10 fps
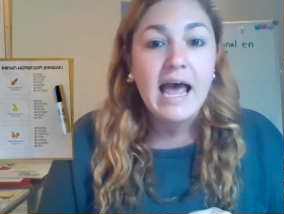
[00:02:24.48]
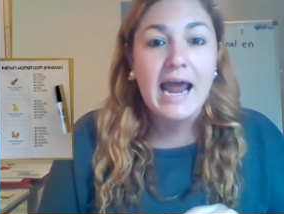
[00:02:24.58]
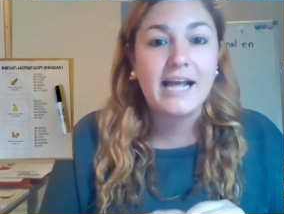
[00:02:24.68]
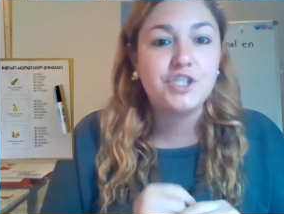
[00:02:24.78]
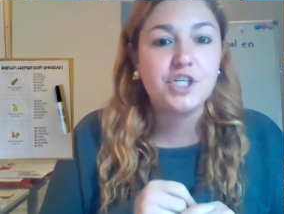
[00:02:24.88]

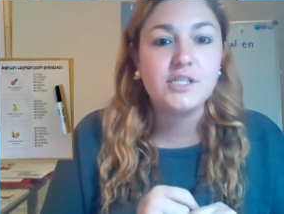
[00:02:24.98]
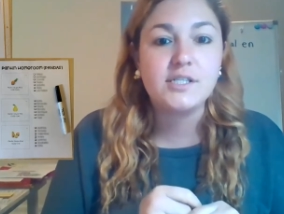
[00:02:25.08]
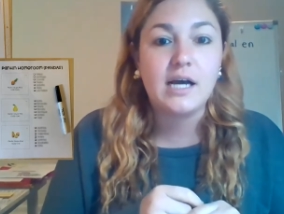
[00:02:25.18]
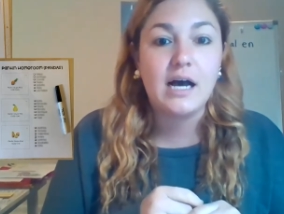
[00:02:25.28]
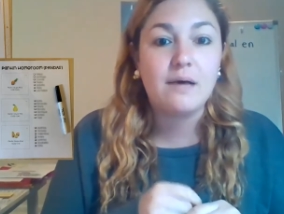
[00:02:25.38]
And I
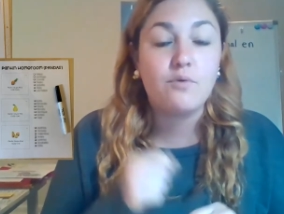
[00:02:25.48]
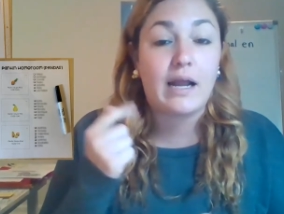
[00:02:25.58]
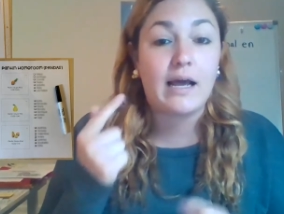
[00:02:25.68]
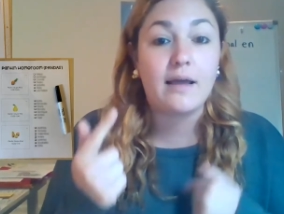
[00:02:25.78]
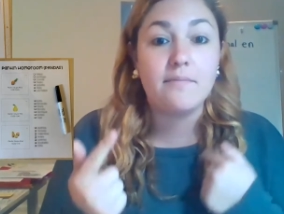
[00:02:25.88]
just, when
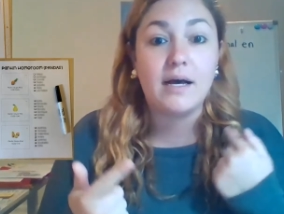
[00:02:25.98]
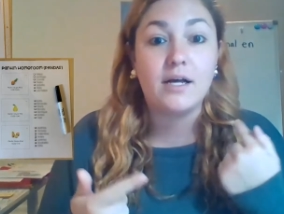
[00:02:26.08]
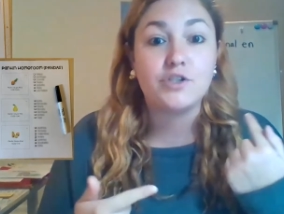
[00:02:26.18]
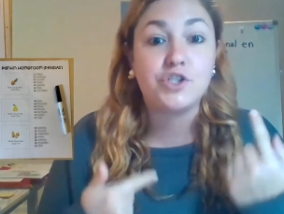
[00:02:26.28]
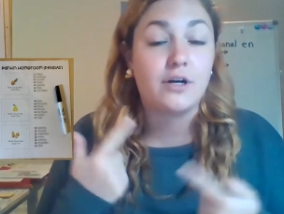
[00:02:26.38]
I'm
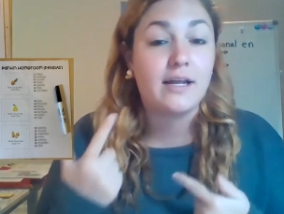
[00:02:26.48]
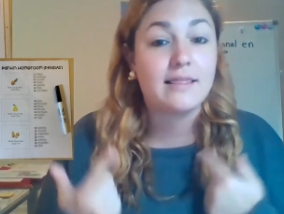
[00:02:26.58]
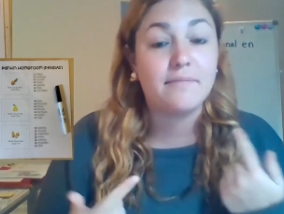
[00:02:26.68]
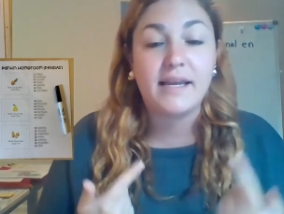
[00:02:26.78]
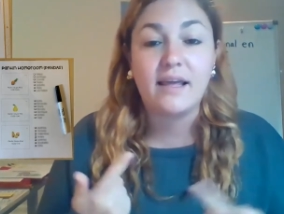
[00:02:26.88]
starting
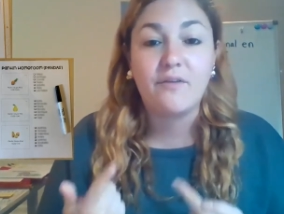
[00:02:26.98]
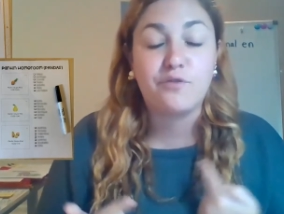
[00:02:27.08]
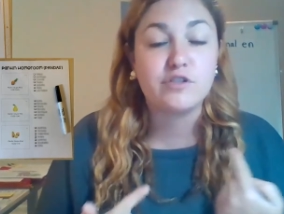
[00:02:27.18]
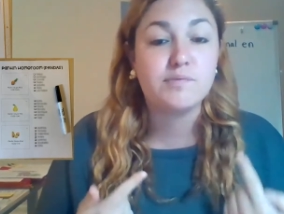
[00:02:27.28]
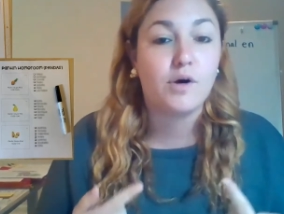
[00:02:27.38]
the meeting
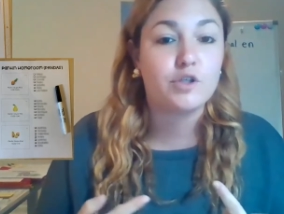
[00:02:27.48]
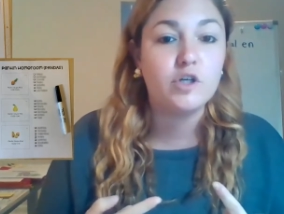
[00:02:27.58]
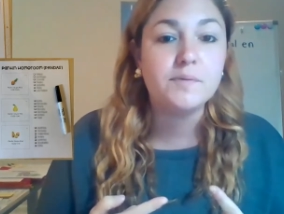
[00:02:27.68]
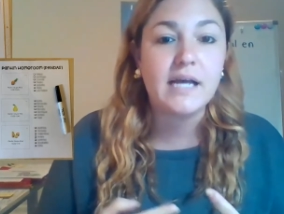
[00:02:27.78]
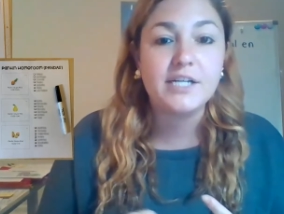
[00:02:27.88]
for small
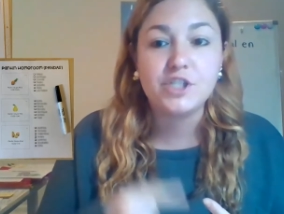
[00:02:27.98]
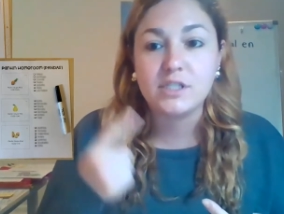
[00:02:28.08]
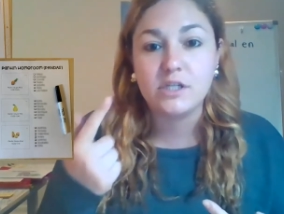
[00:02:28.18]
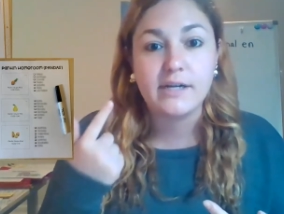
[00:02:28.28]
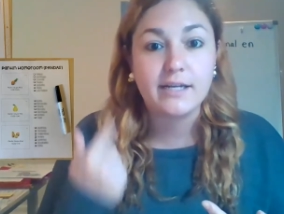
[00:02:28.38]
groups, I
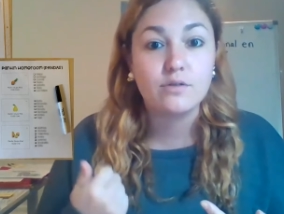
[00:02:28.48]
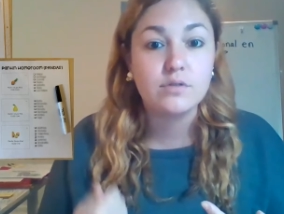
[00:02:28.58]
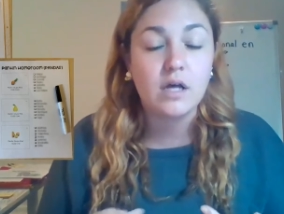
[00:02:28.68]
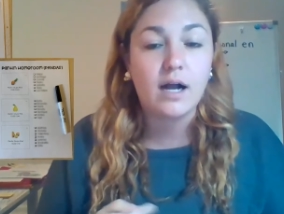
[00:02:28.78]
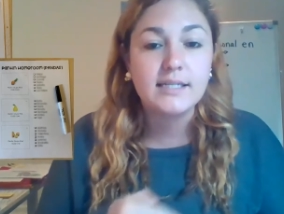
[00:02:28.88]
just look at who's
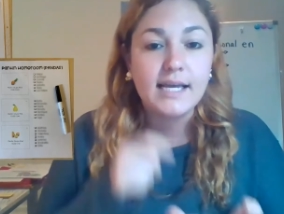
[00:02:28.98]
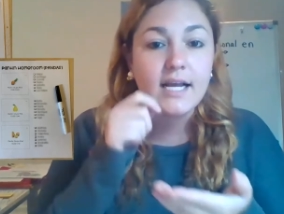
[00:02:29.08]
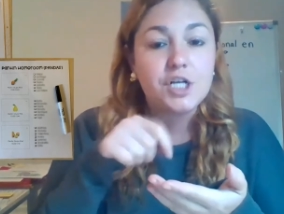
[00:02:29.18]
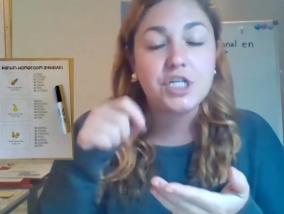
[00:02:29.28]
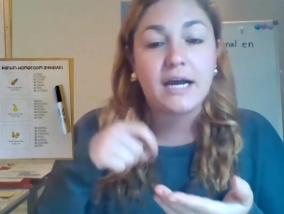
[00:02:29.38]
logged in,
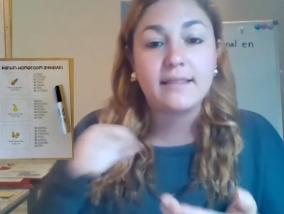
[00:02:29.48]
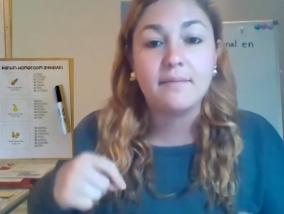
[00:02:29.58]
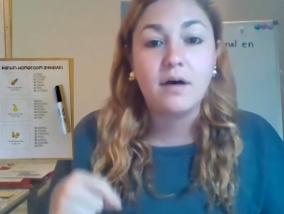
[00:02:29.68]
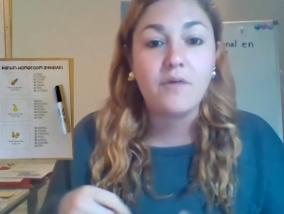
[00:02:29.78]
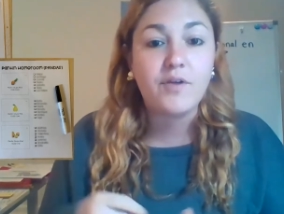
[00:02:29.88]
I check
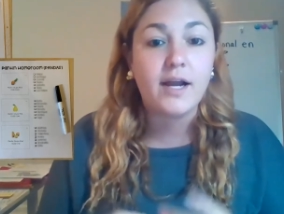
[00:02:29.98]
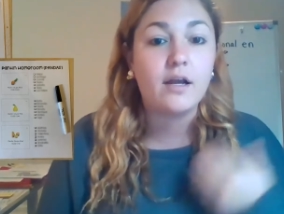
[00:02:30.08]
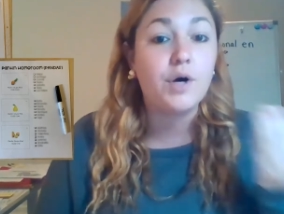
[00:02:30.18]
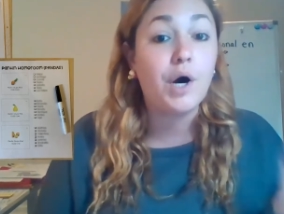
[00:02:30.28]
them off, and I know,